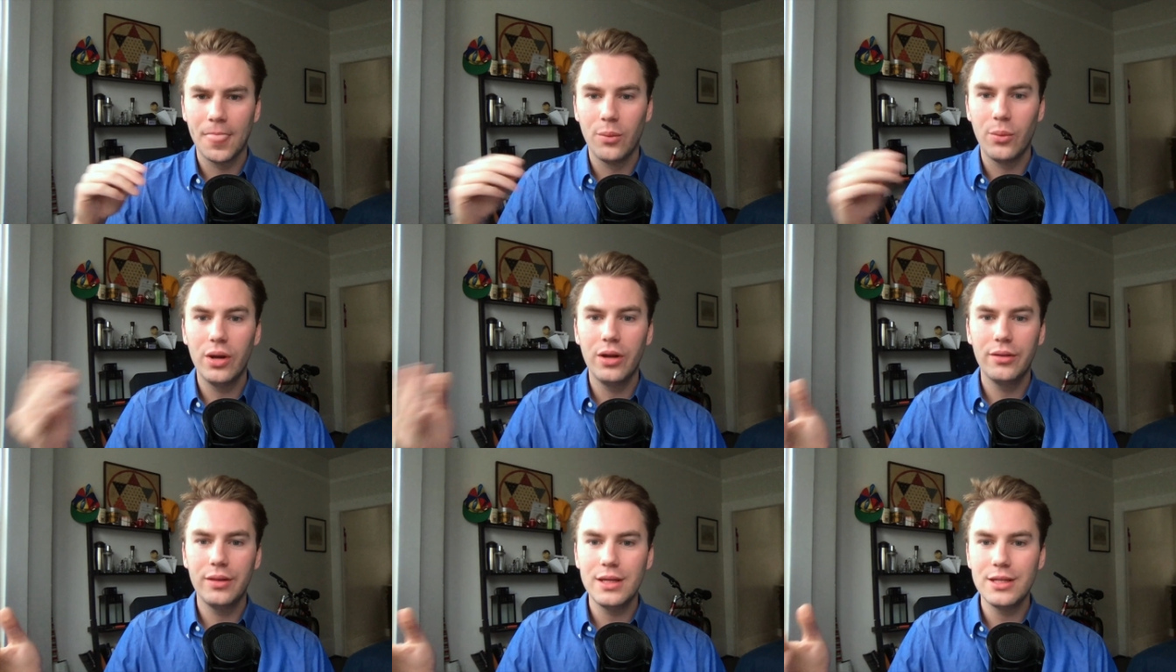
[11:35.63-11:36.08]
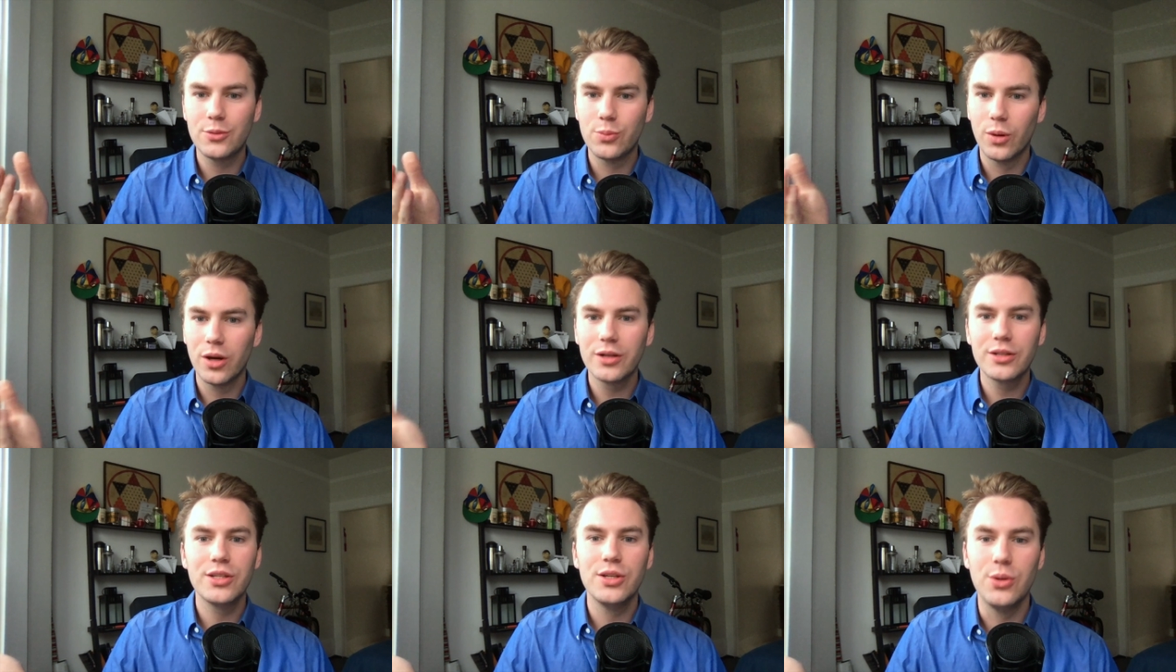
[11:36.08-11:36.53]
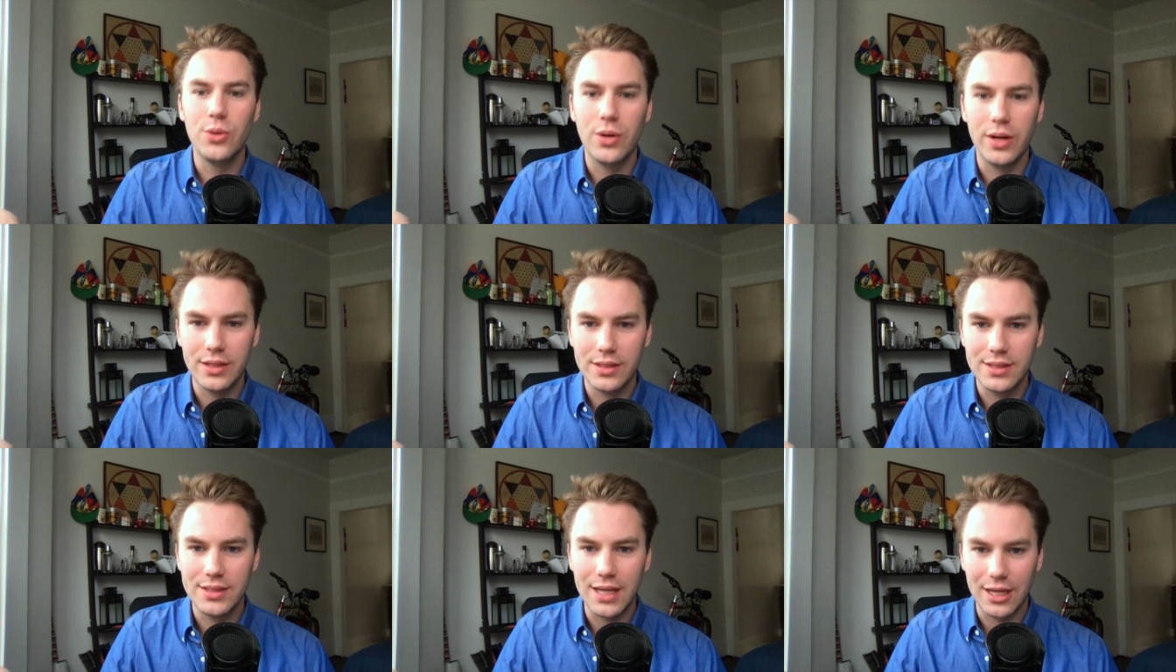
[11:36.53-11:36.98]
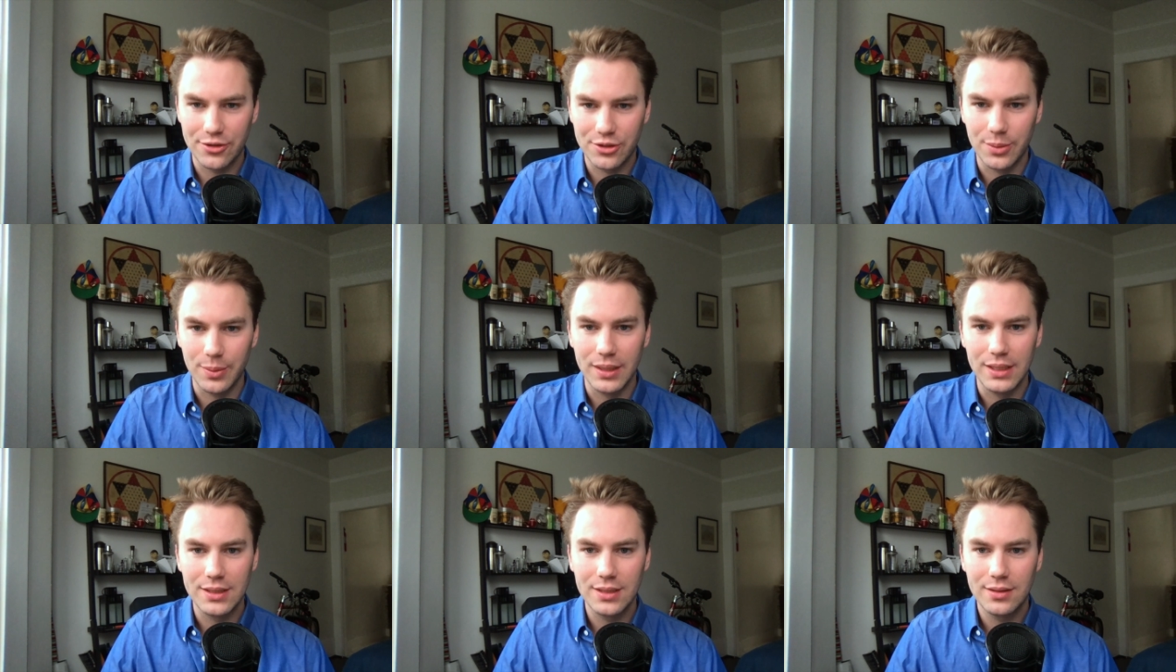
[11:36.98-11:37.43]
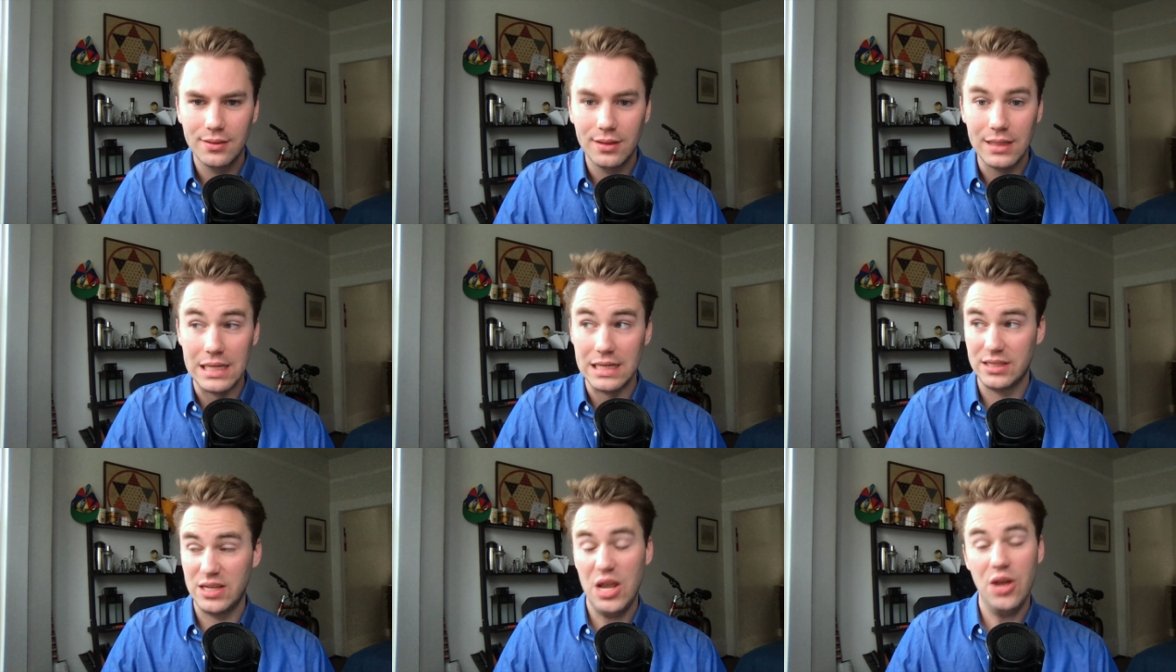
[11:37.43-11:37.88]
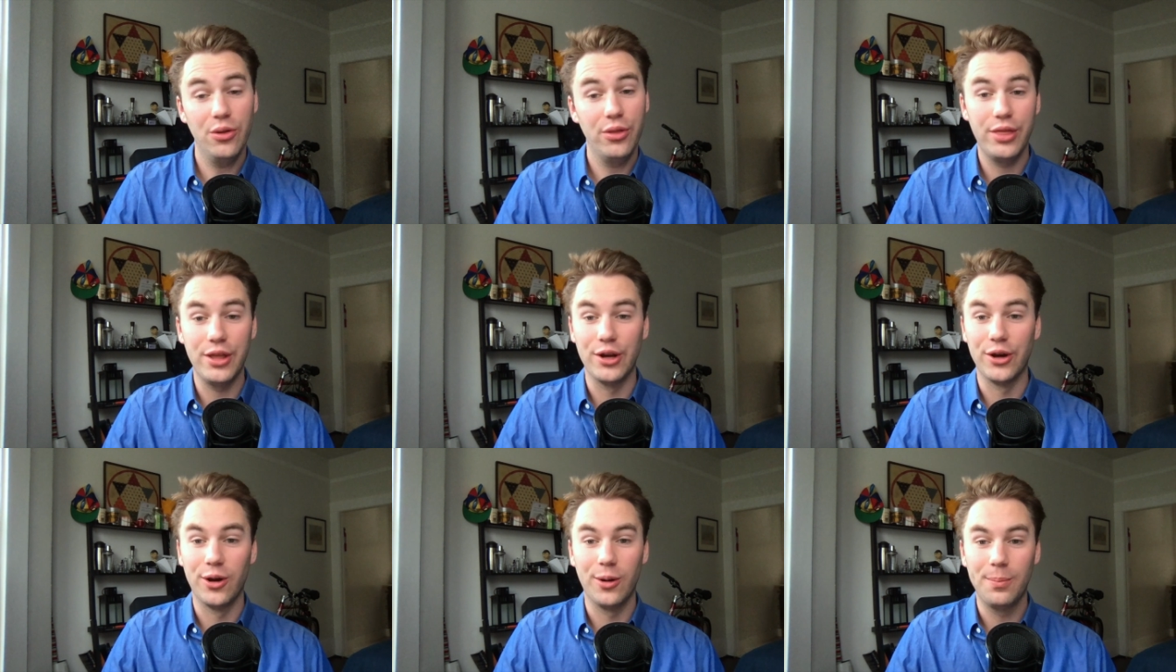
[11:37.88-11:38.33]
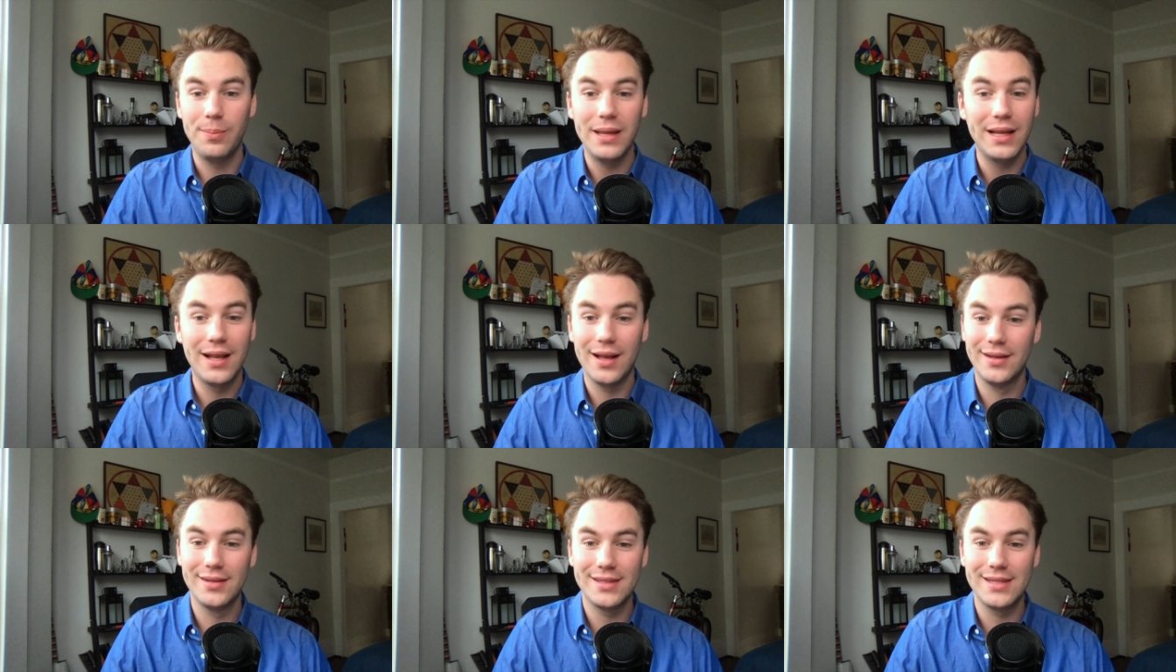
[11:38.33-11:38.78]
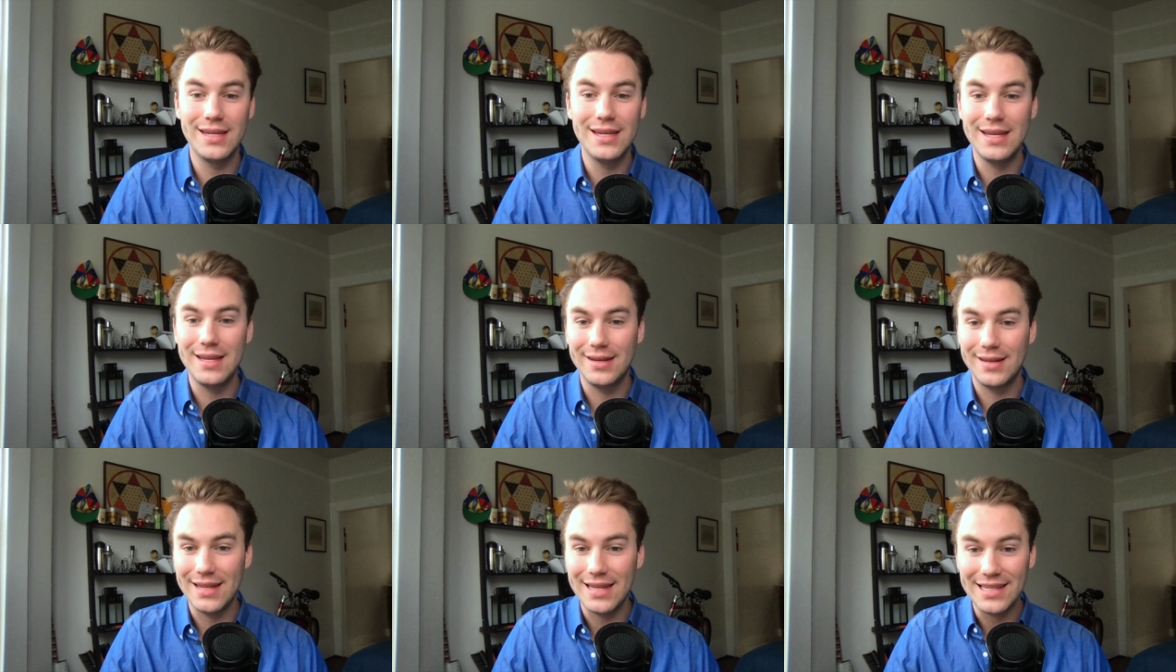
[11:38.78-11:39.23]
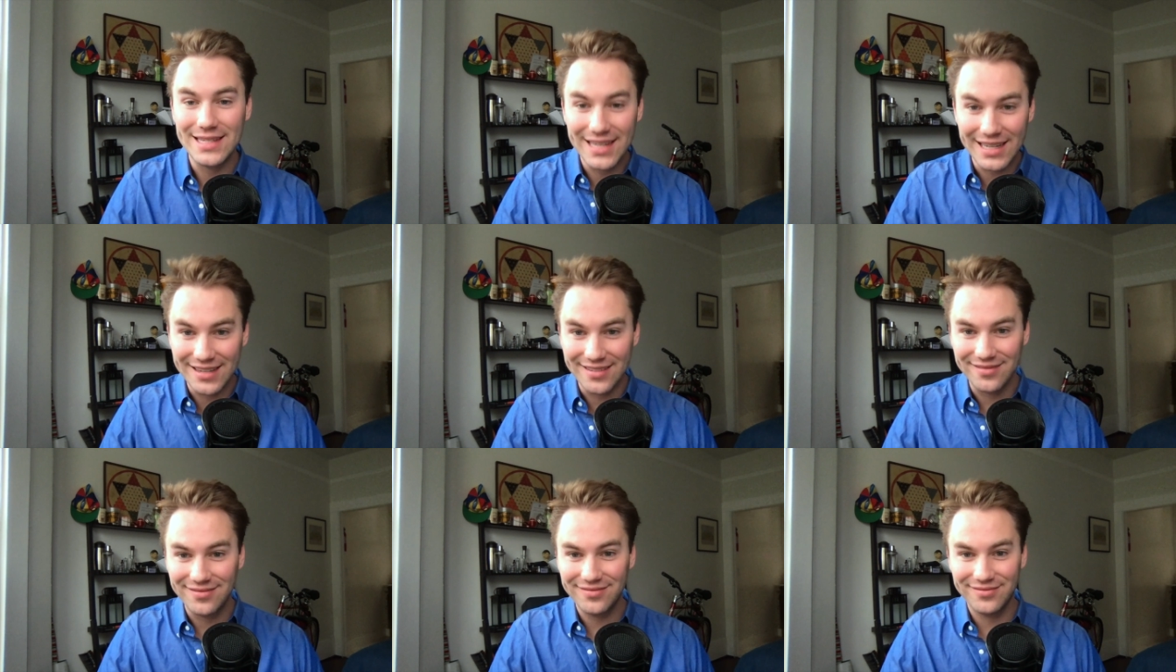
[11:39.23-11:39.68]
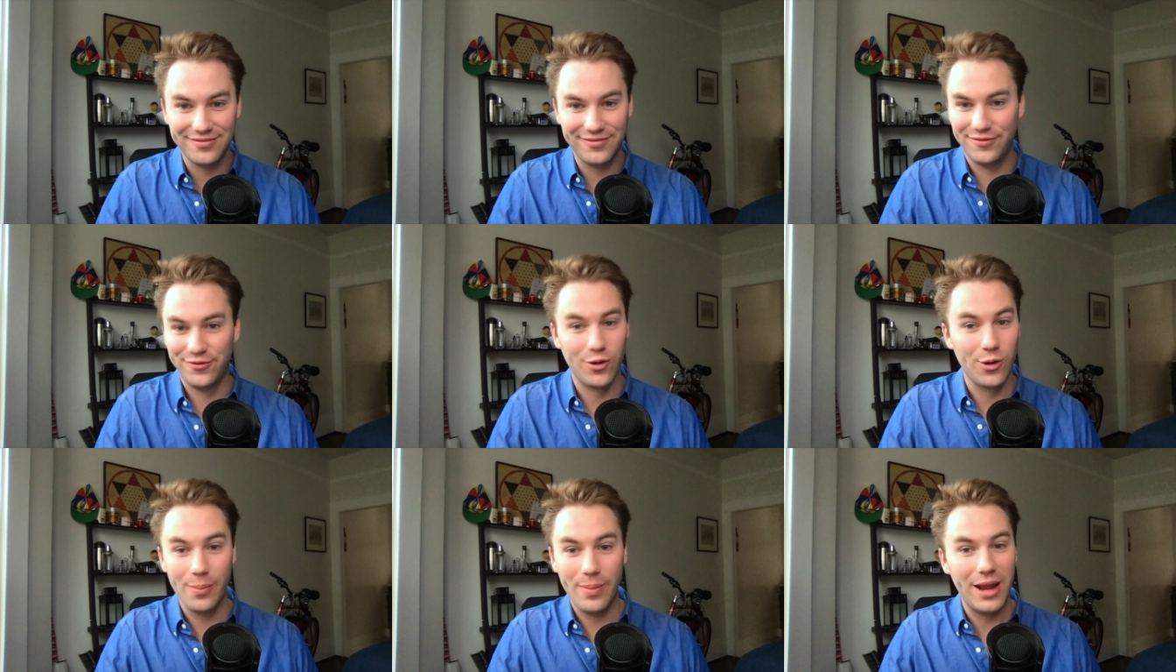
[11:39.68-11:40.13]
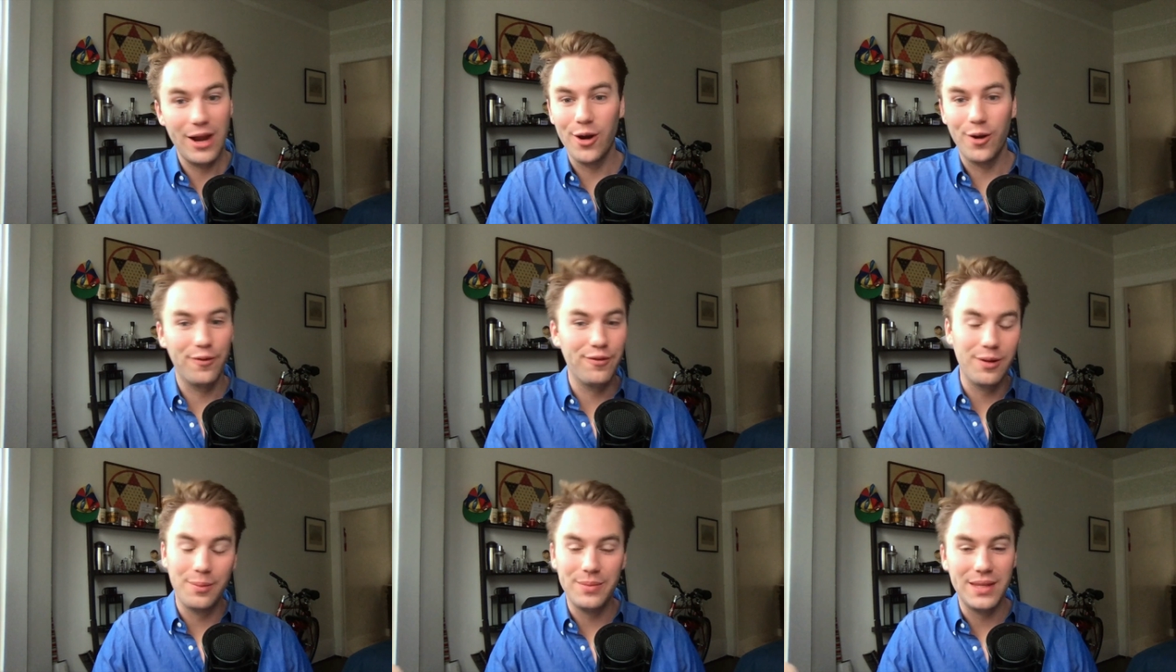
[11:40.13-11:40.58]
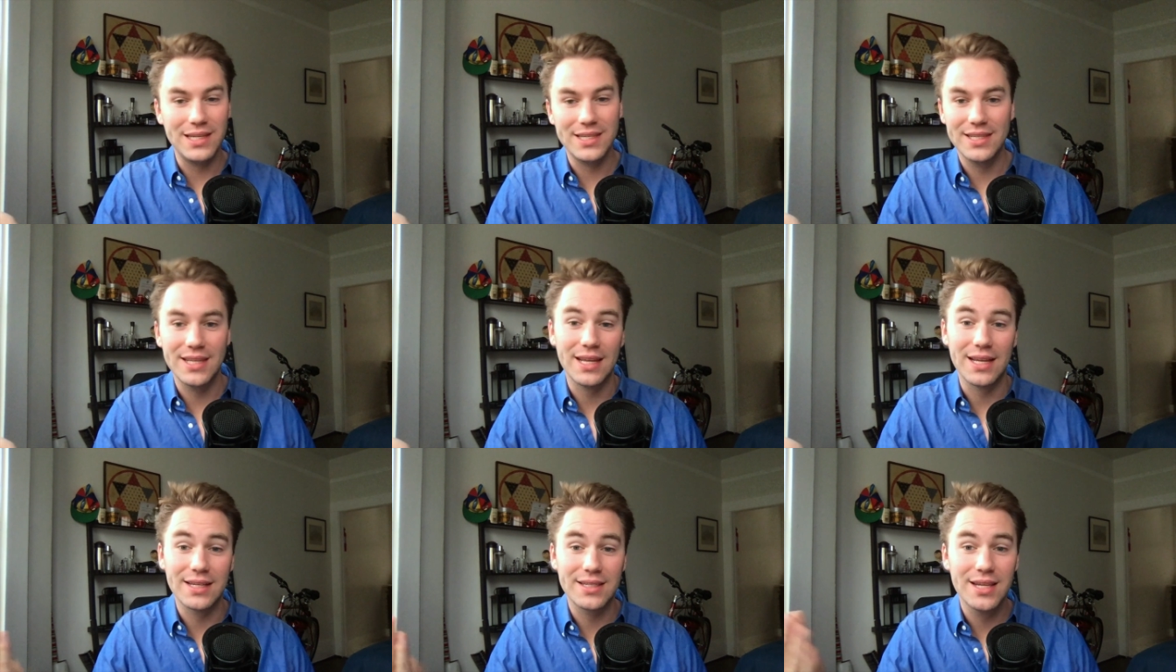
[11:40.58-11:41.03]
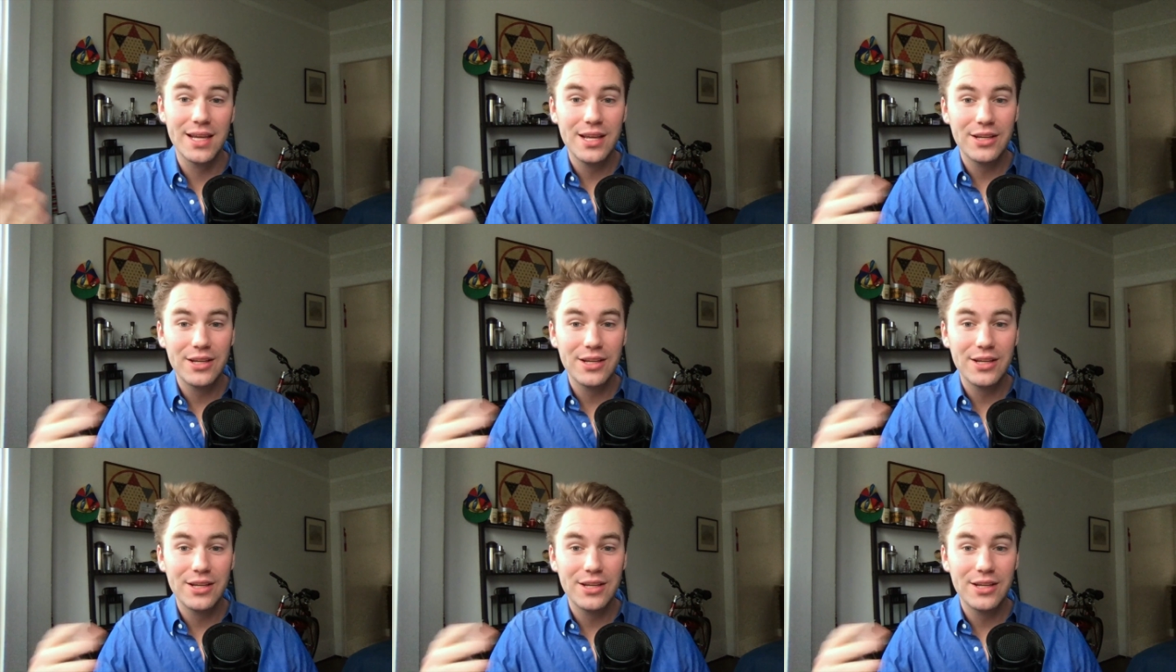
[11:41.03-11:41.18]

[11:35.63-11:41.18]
well, these weren't to his detriment. He's healthier because he didn't forbear from these things.